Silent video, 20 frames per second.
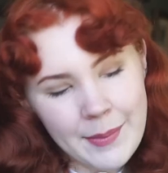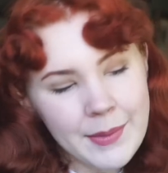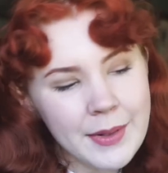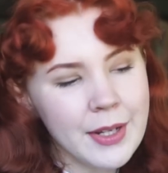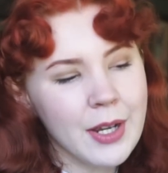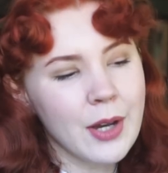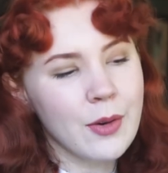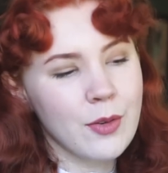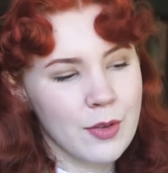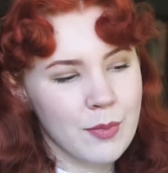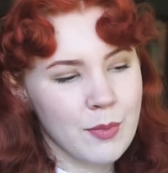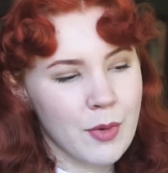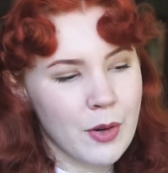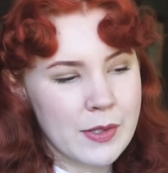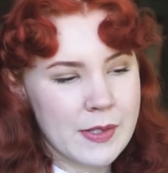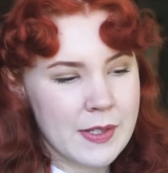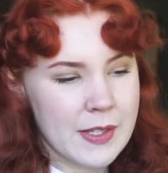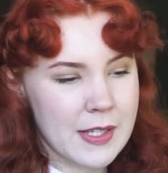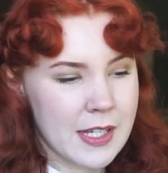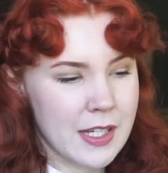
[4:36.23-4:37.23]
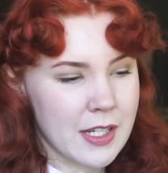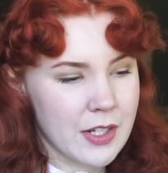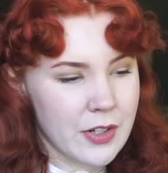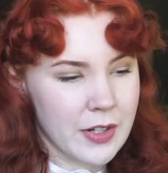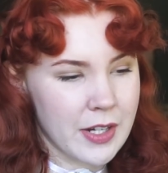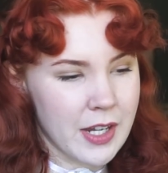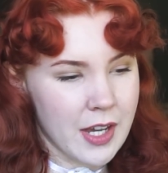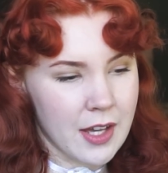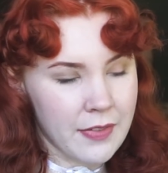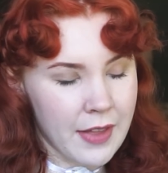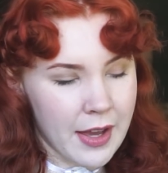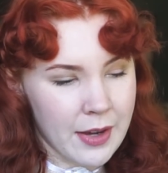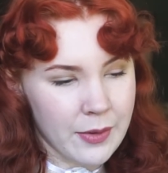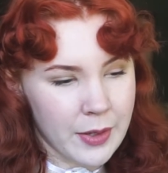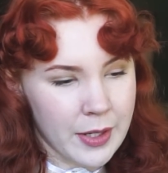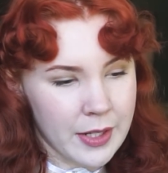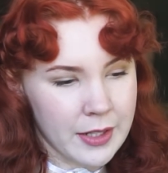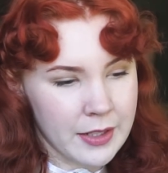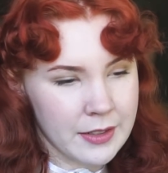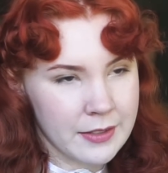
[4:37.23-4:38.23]
I'm gonna go with mostly agree on that
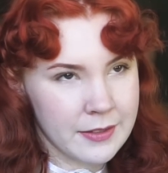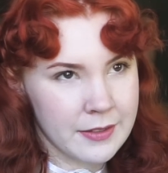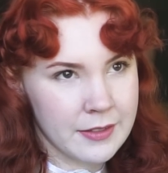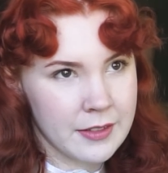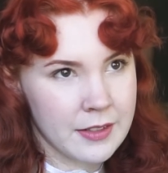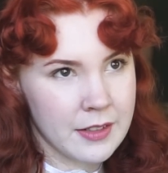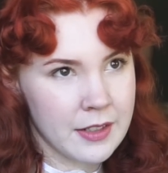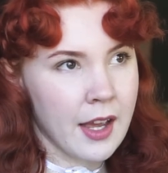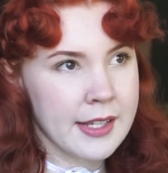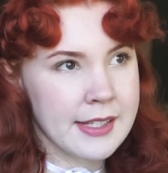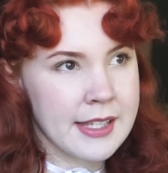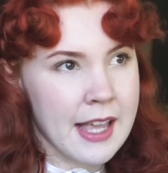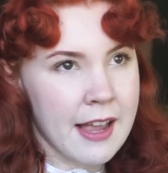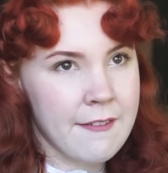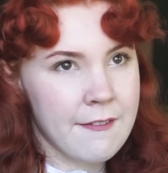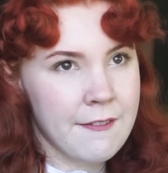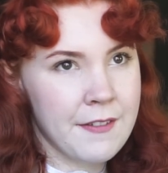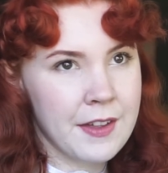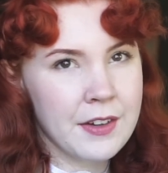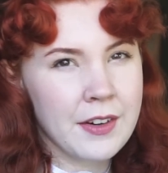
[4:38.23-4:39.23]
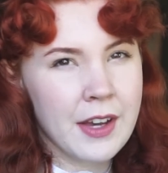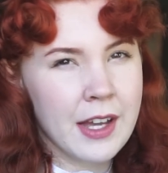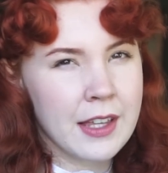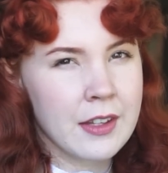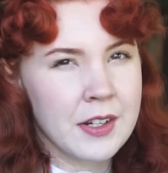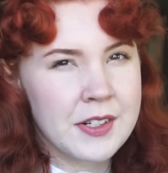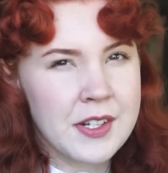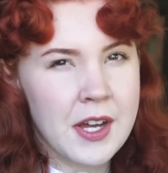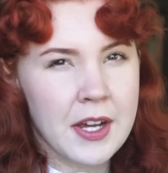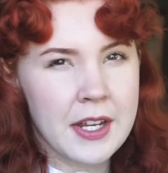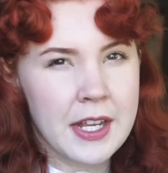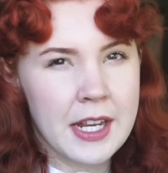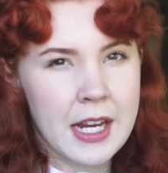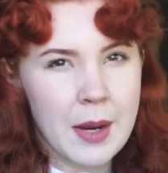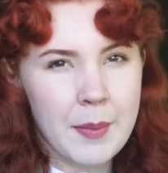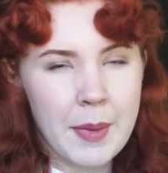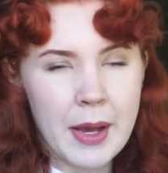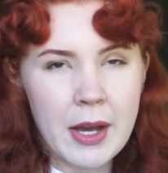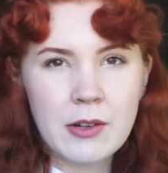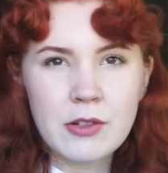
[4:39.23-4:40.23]
one because I feel like they're talking
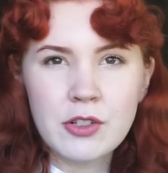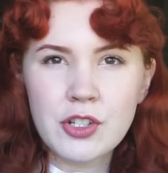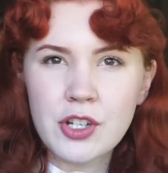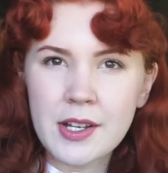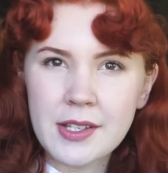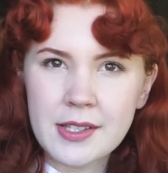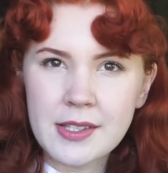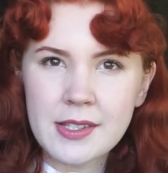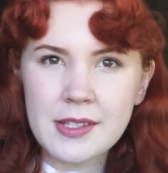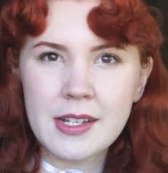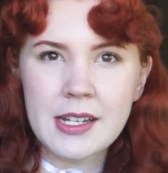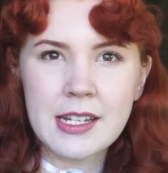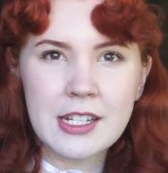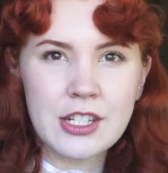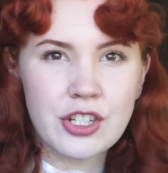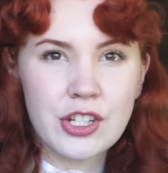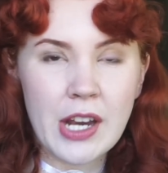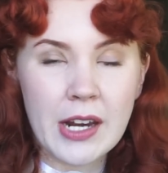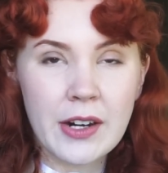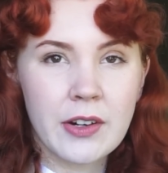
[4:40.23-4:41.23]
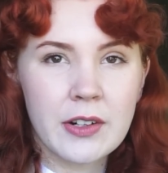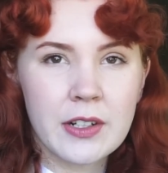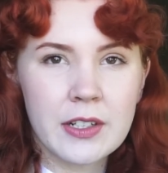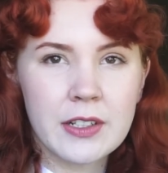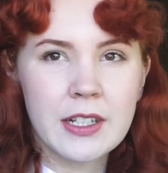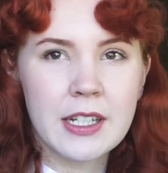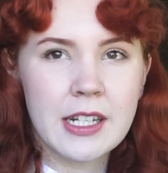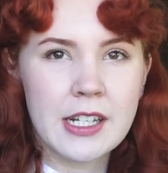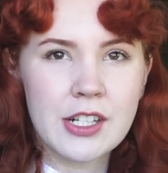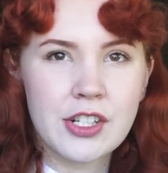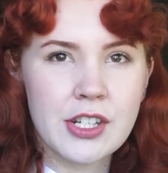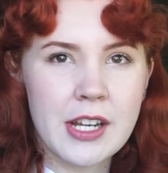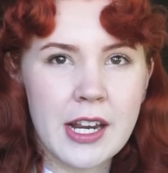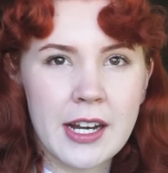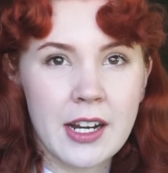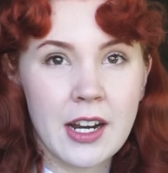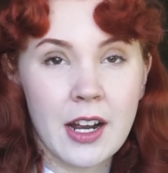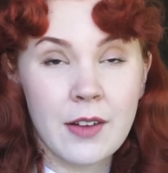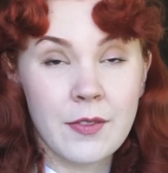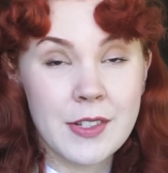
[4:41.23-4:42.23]
about just in general
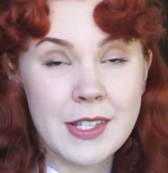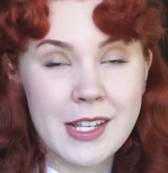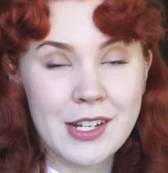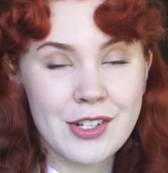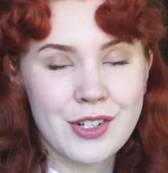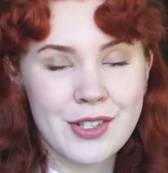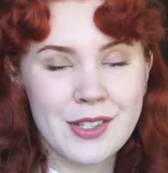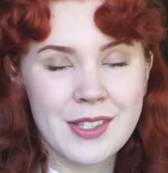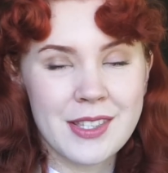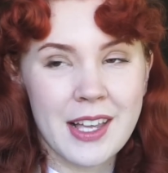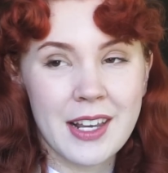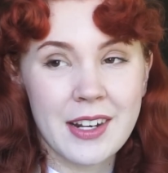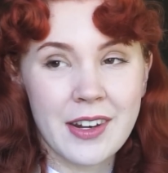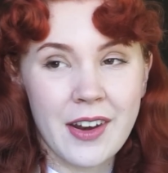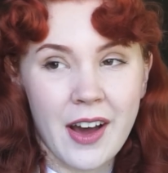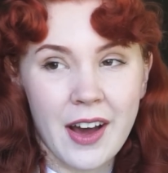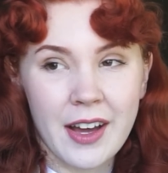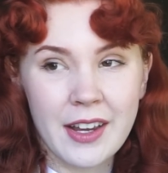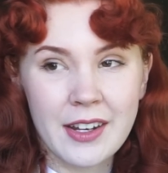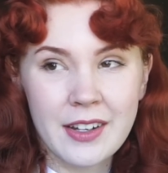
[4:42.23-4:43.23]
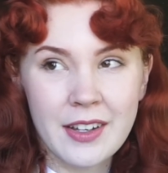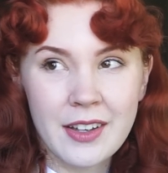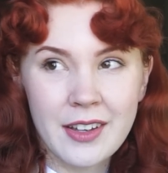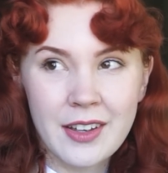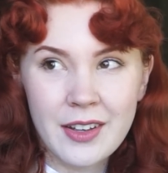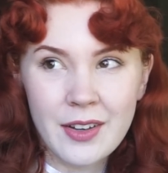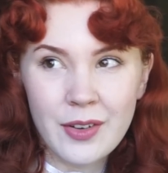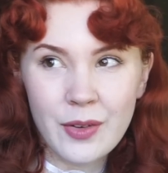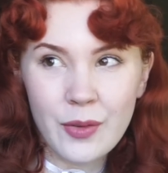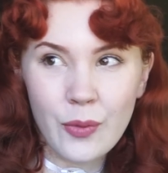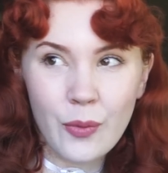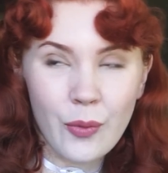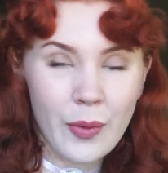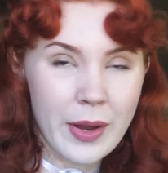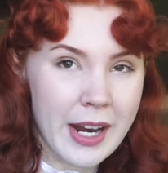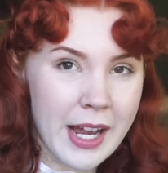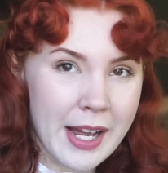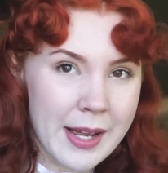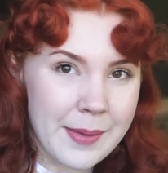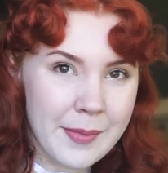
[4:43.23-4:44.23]
initiating conversations and not
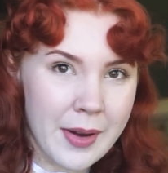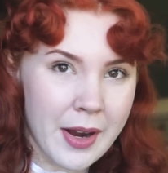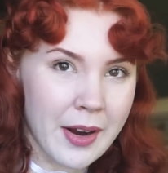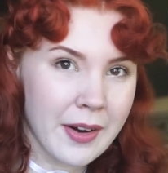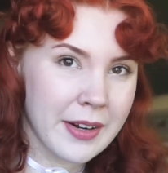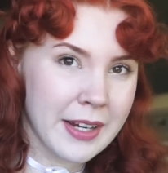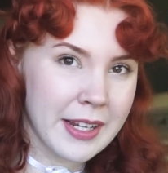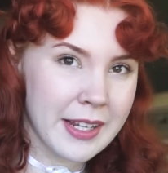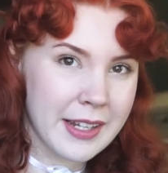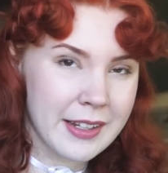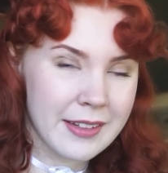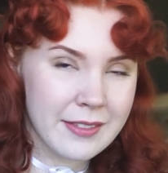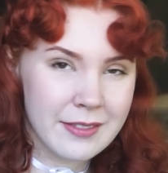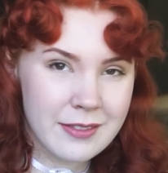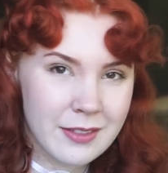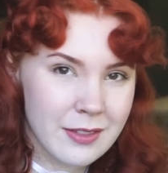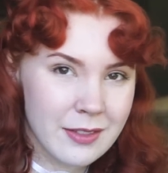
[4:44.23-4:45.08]
when I'm already.